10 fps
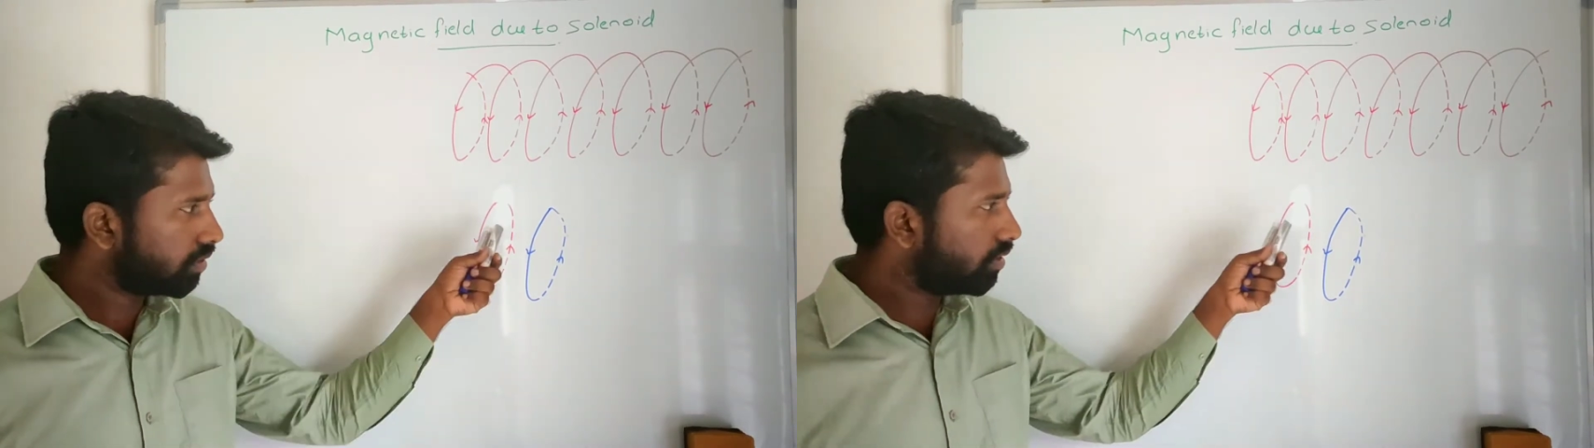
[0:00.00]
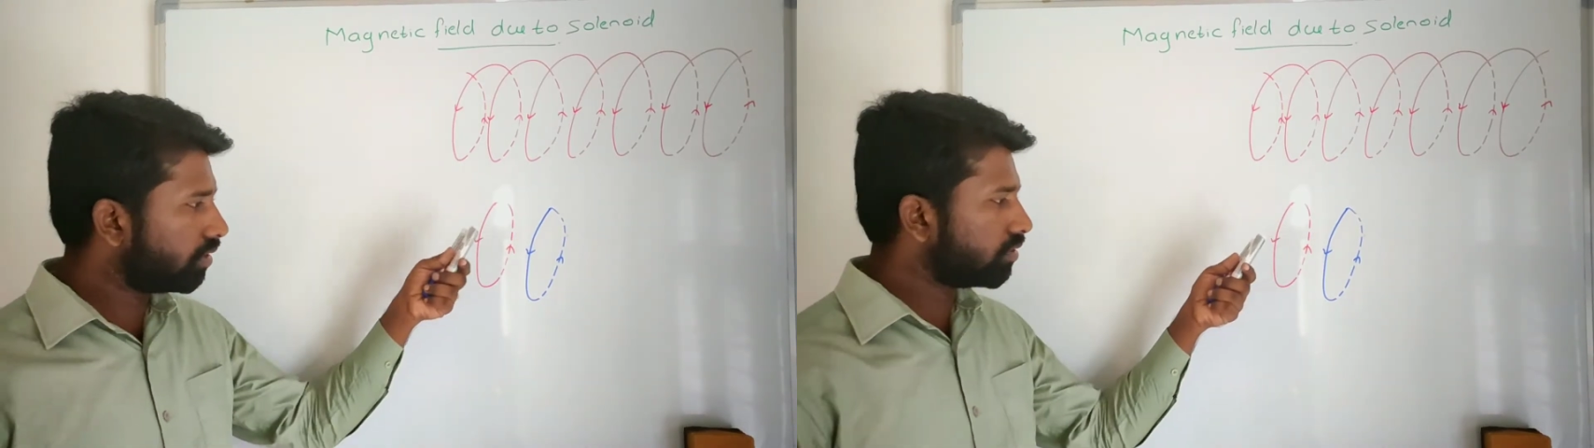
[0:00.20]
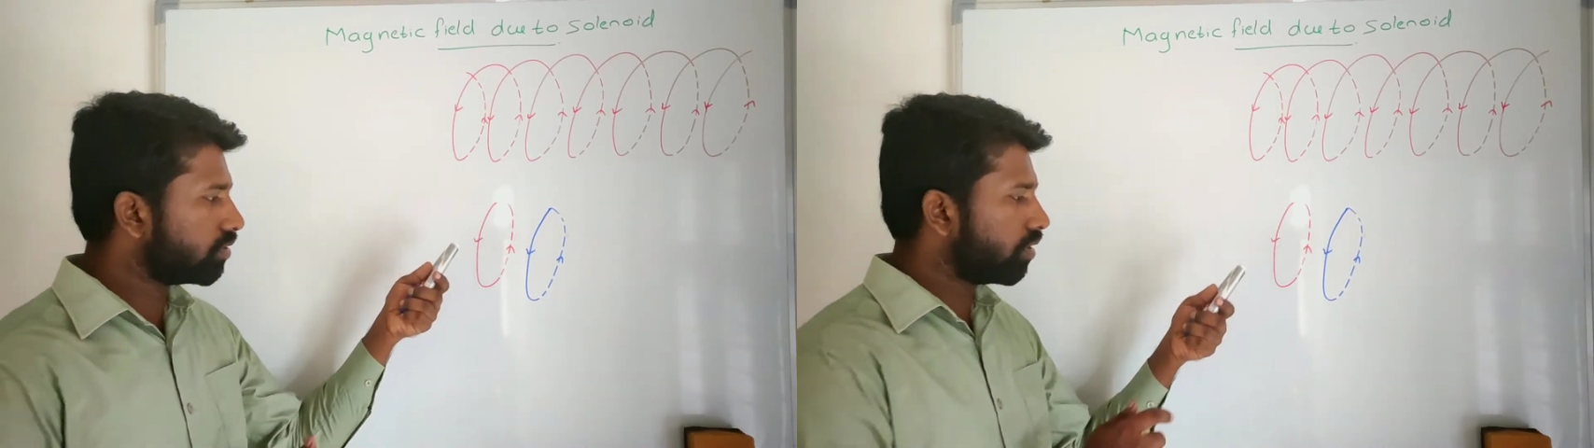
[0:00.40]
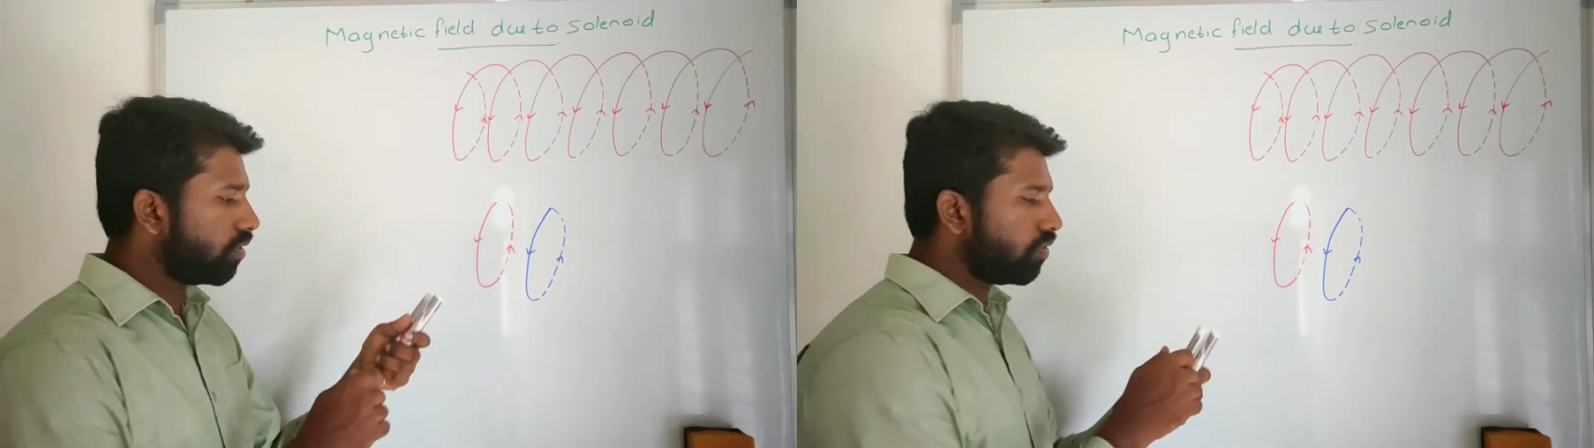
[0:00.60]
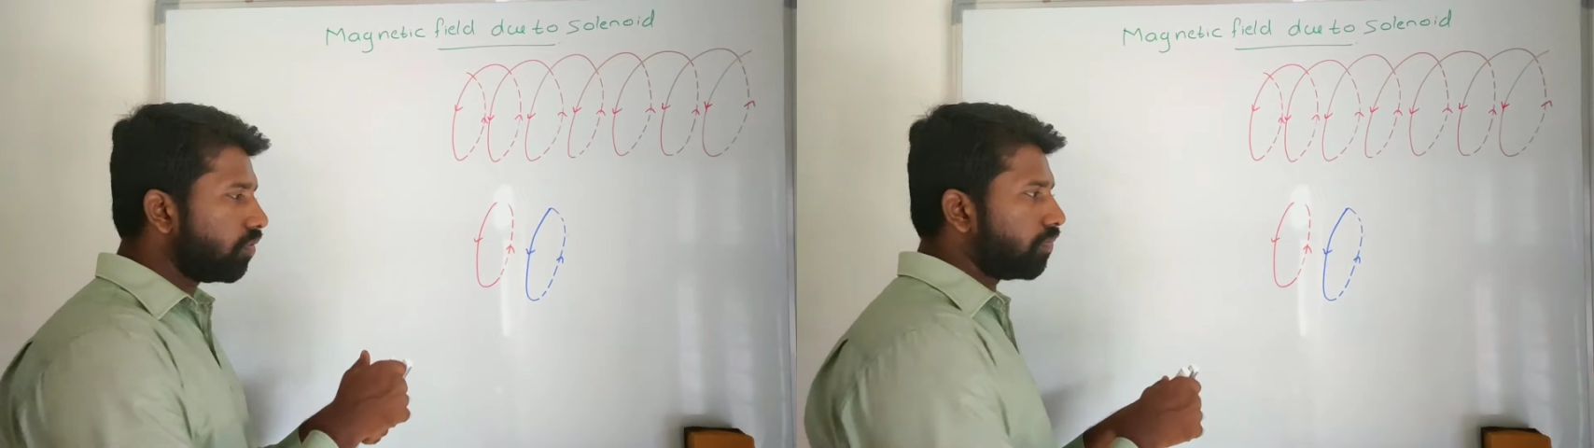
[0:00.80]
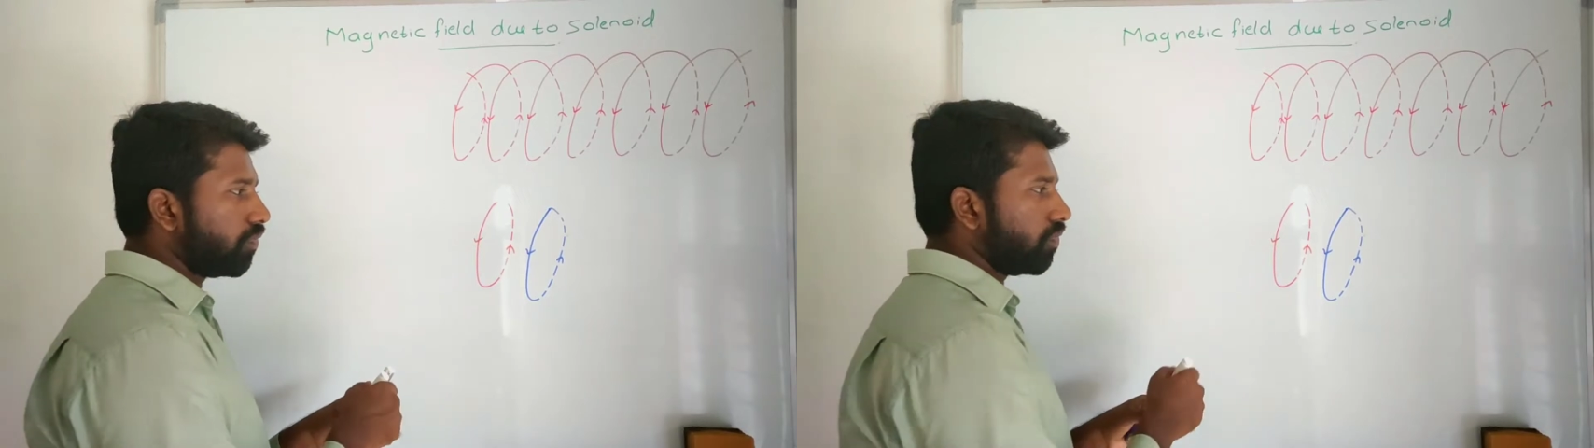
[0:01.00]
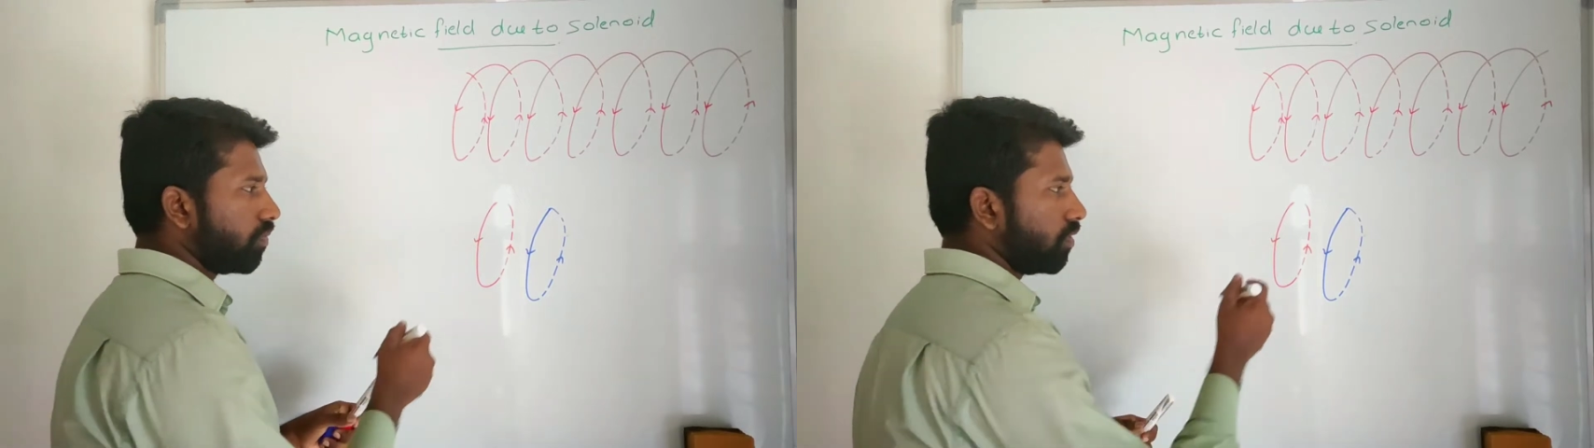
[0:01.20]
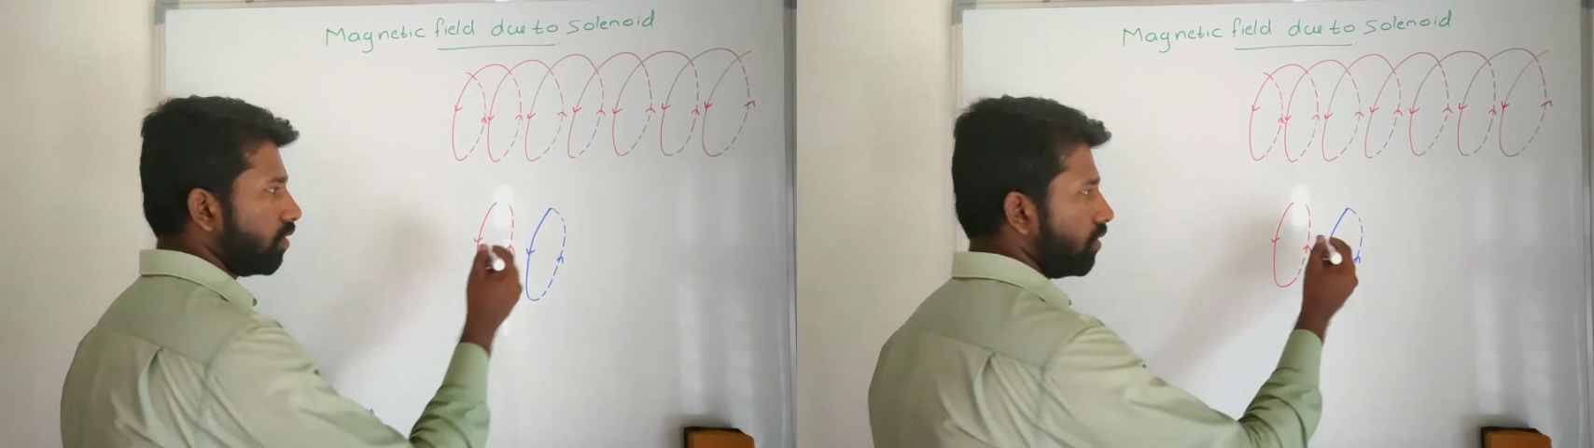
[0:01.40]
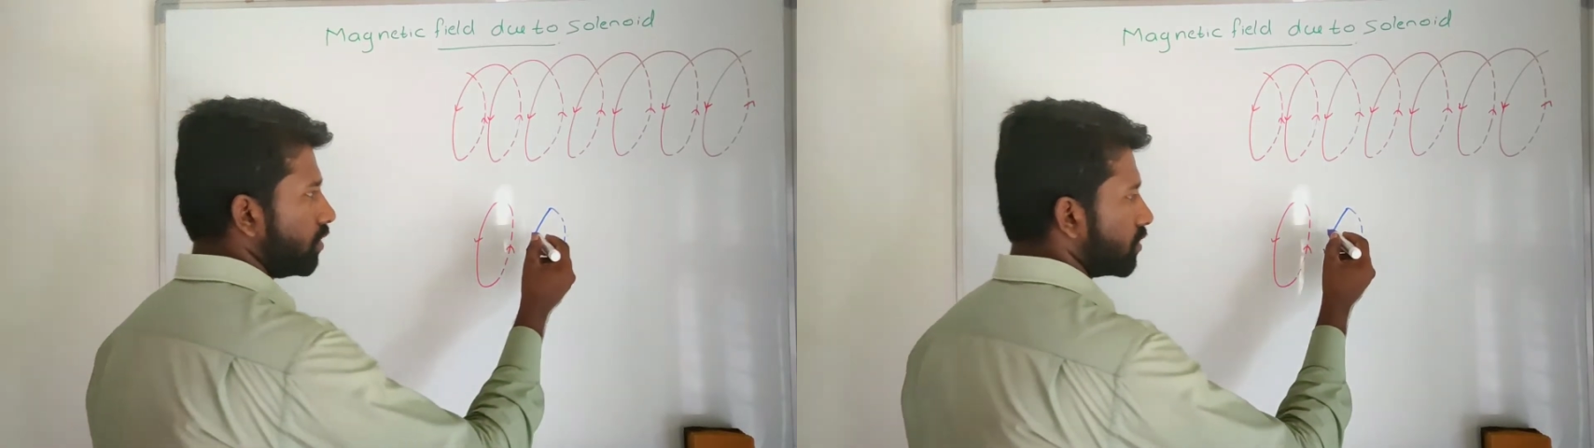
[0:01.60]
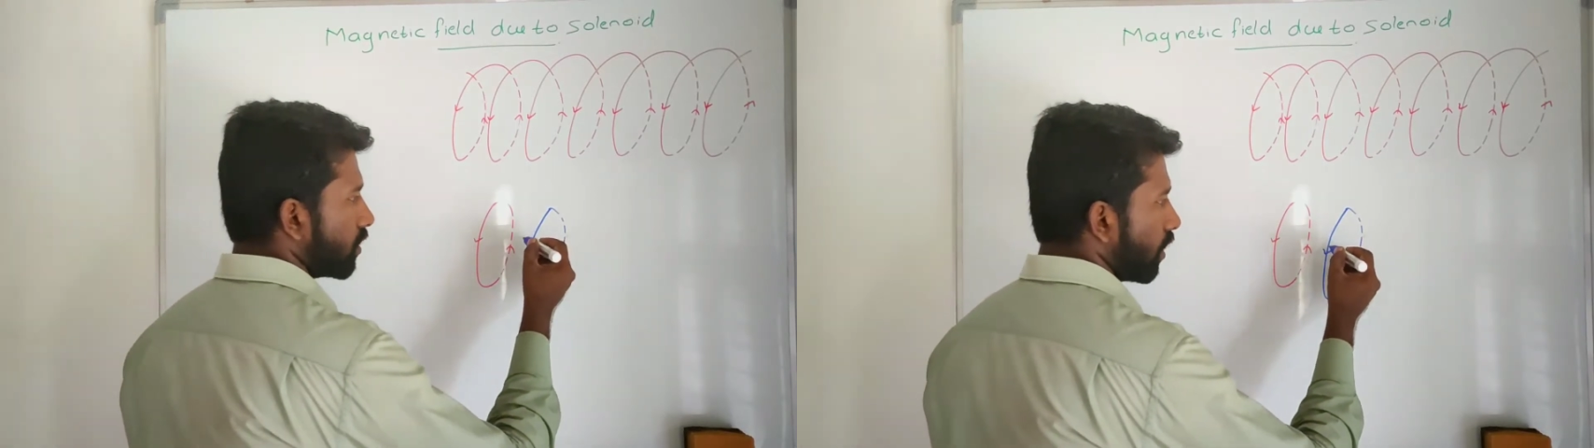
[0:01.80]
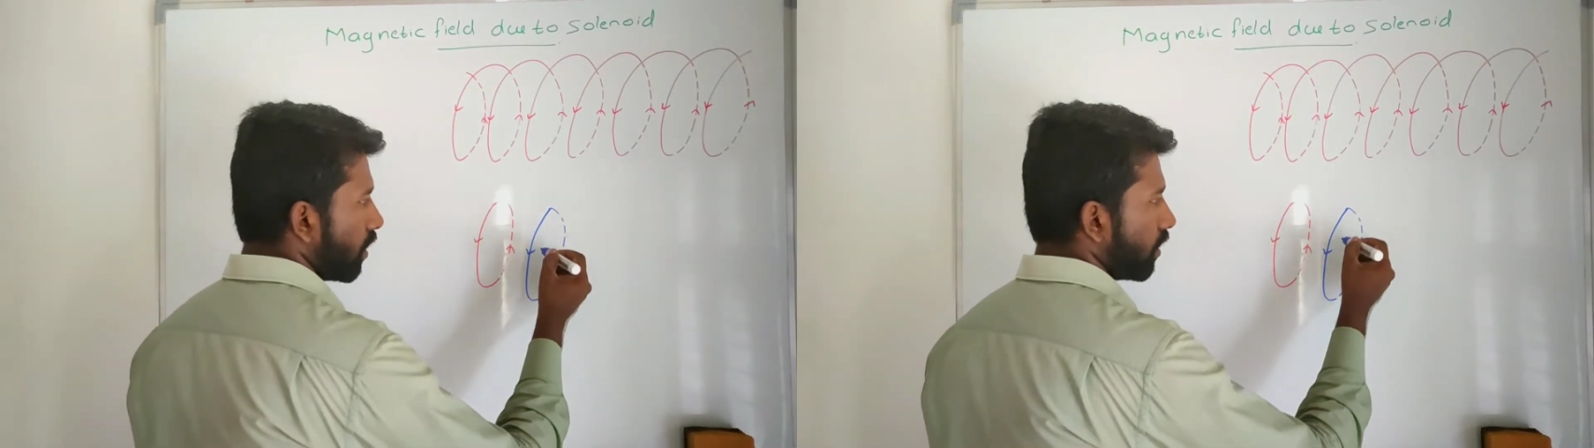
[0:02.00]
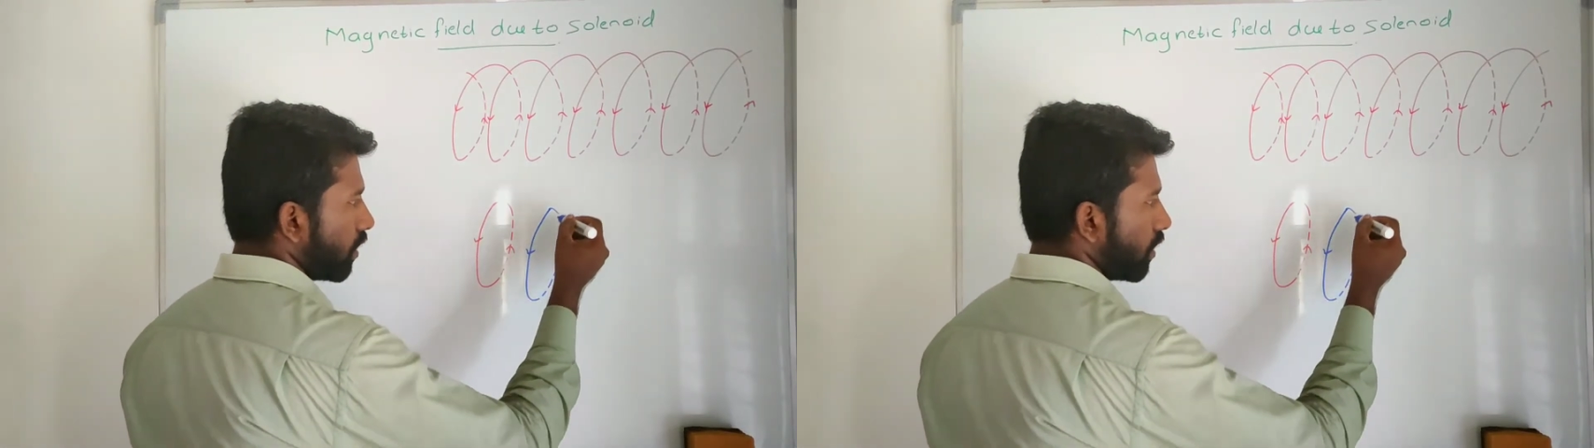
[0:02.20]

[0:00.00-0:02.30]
This loop, this current